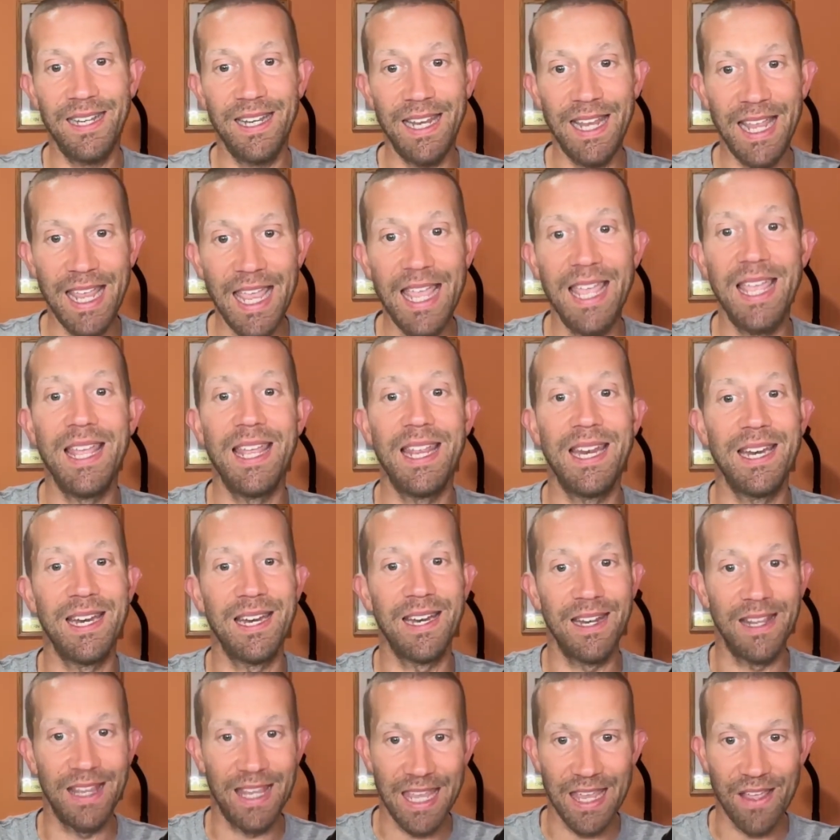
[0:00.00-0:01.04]

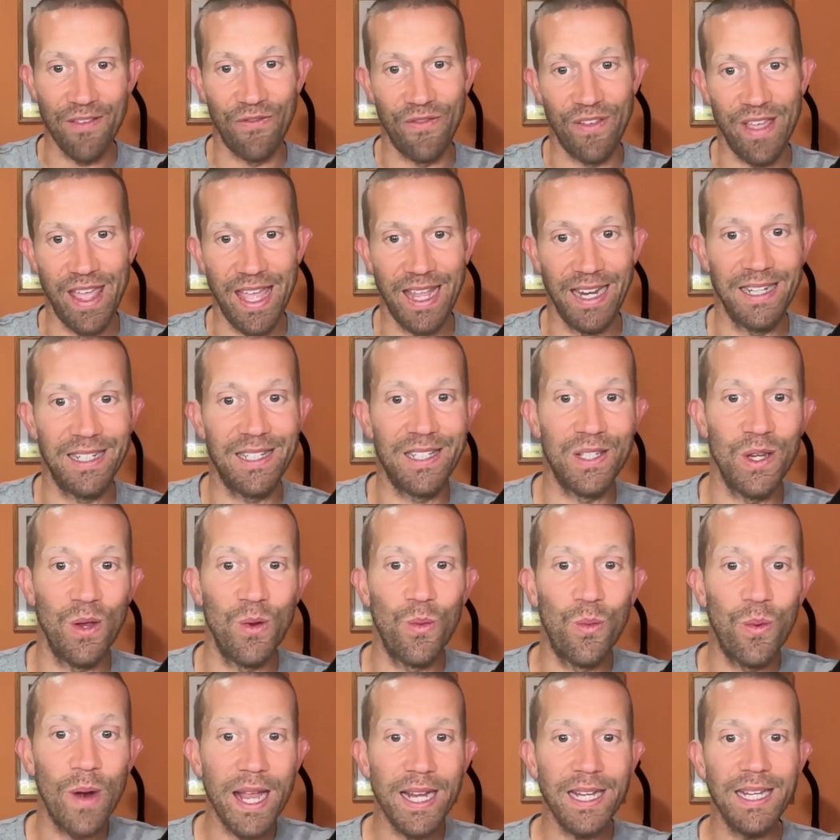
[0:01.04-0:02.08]
in the event. So
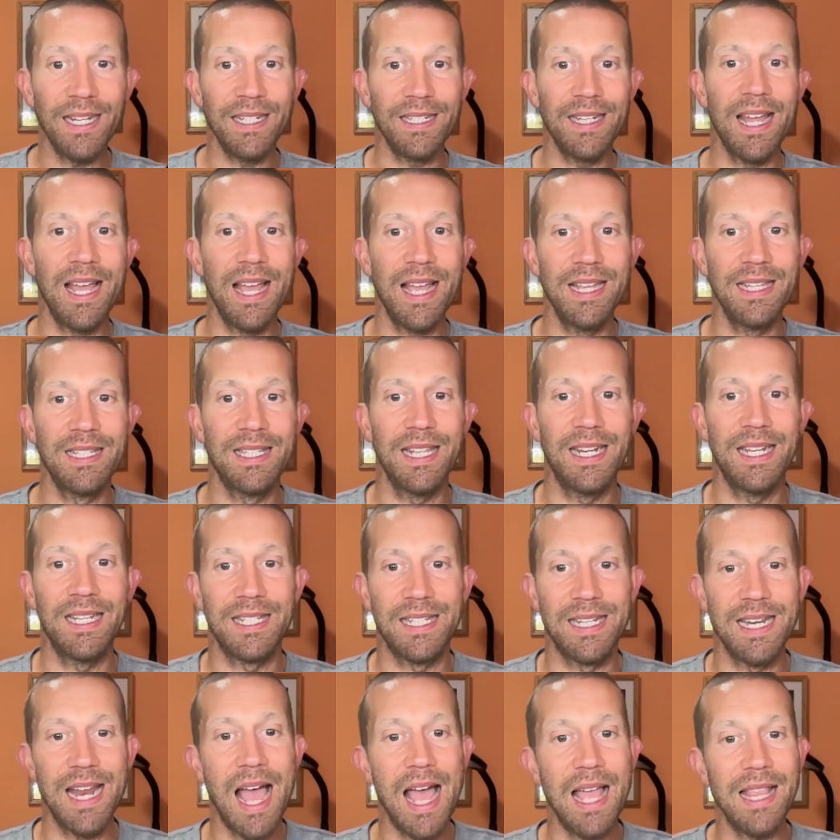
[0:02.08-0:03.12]
recognize that
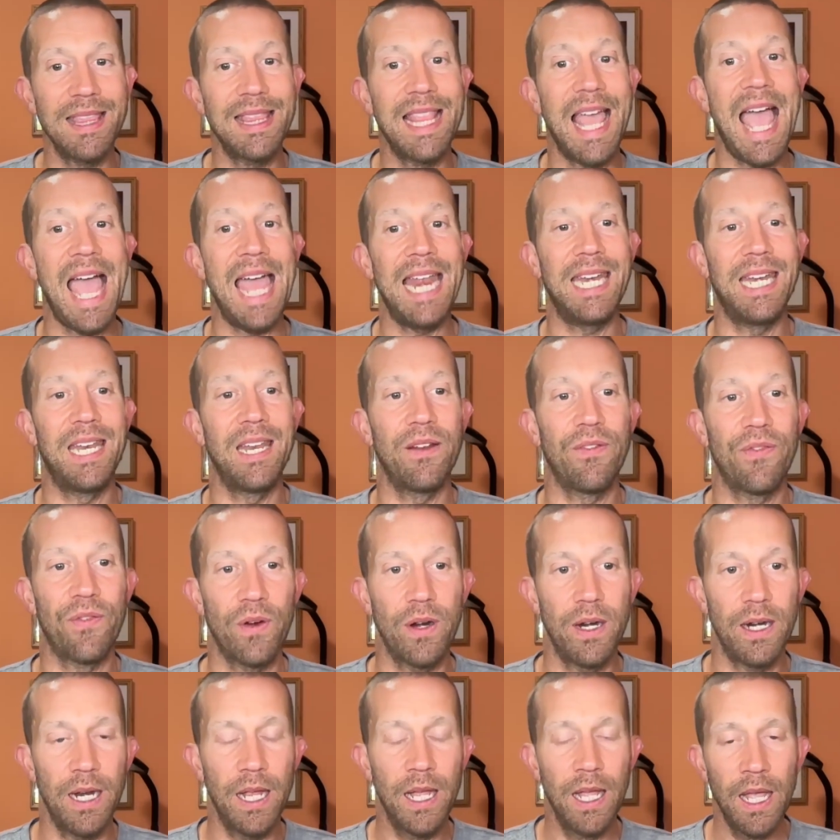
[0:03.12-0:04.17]
it's not that
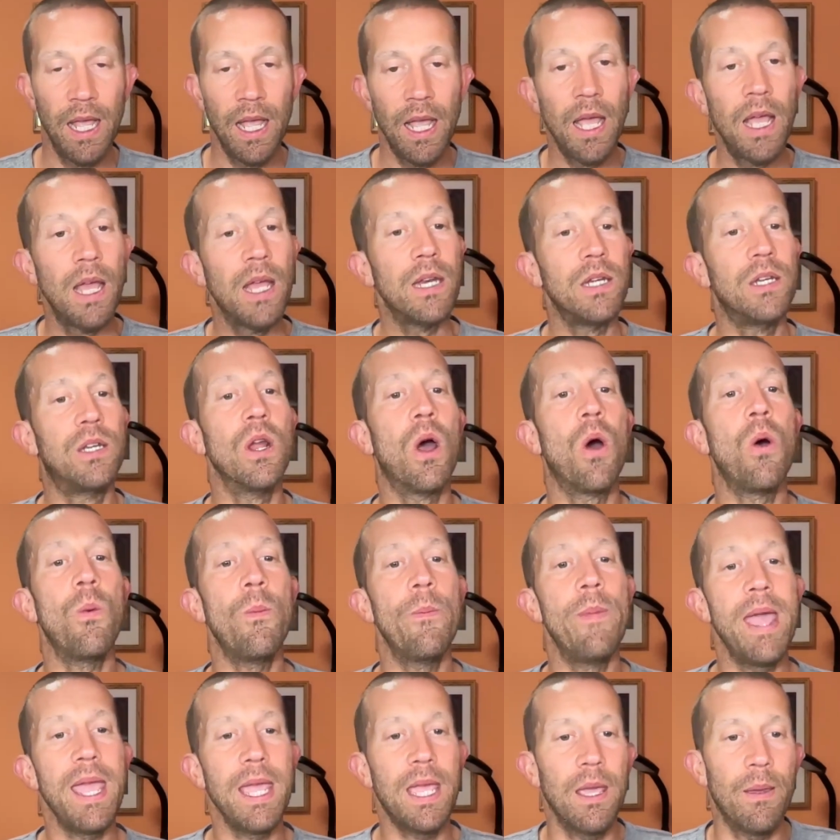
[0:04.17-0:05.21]
different. Don't
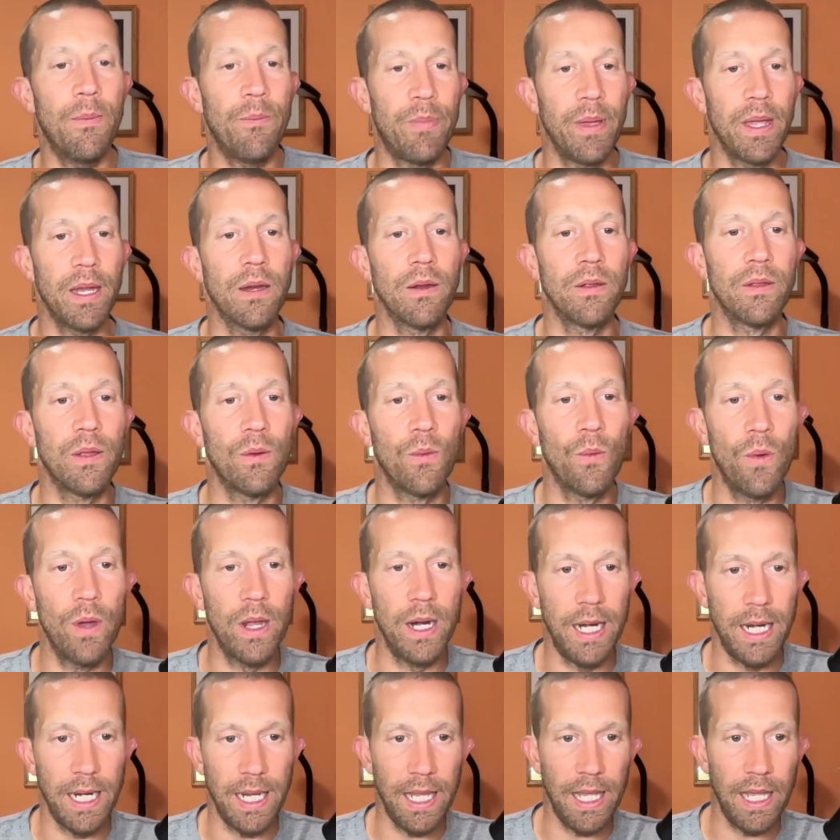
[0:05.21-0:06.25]
make it bigger than what
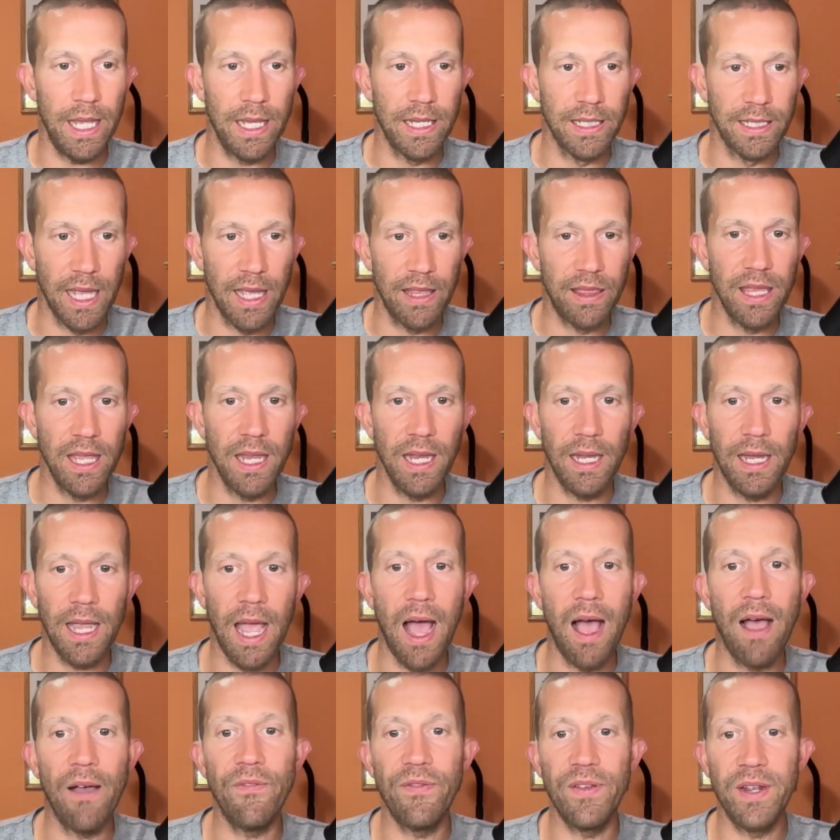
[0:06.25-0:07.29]
it is. I think
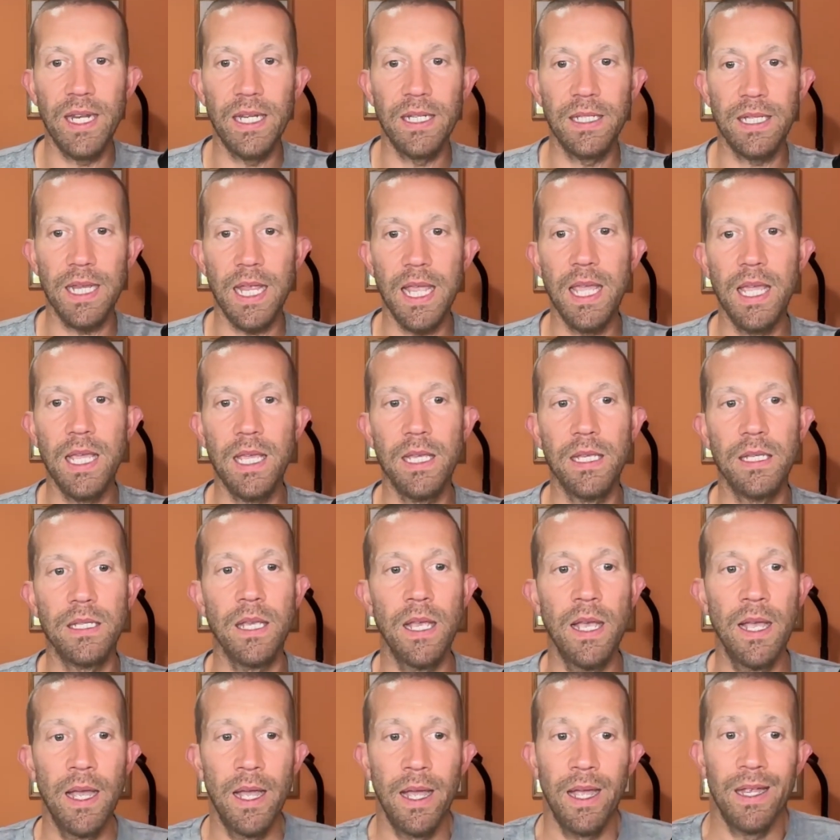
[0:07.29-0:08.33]
confidence is
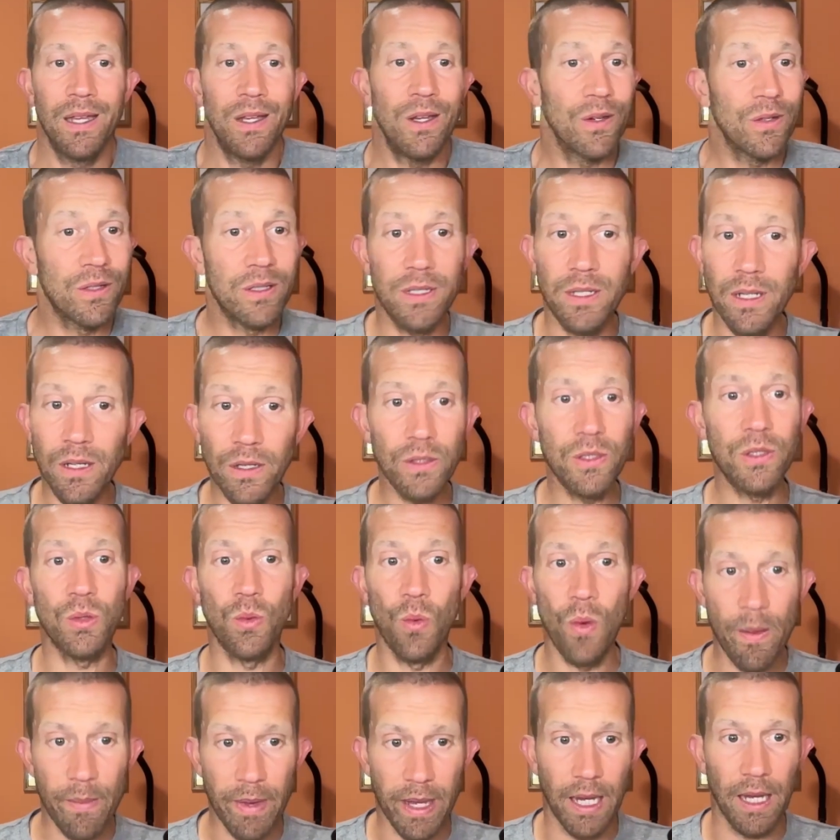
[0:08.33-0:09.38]
you're still
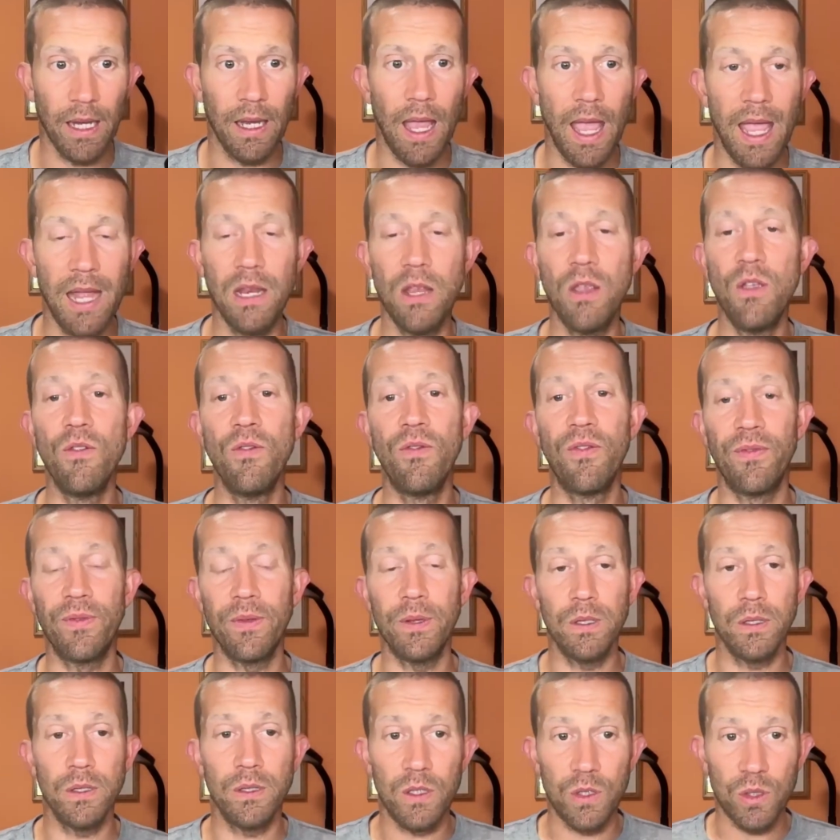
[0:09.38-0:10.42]
swimming and you've
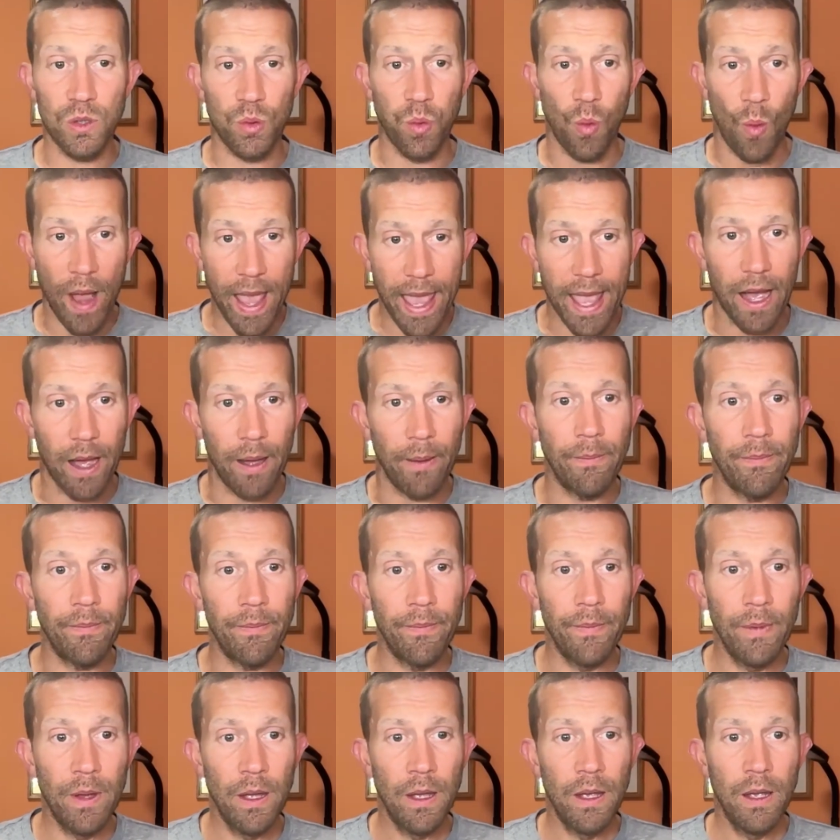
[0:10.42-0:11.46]
swam.
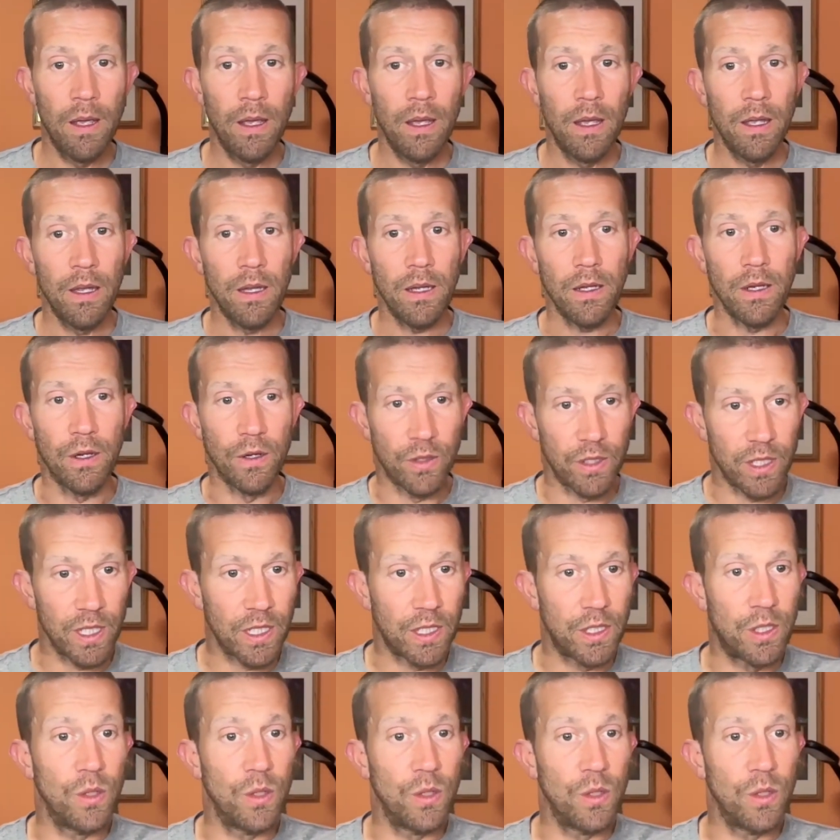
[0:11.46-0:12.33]
You're just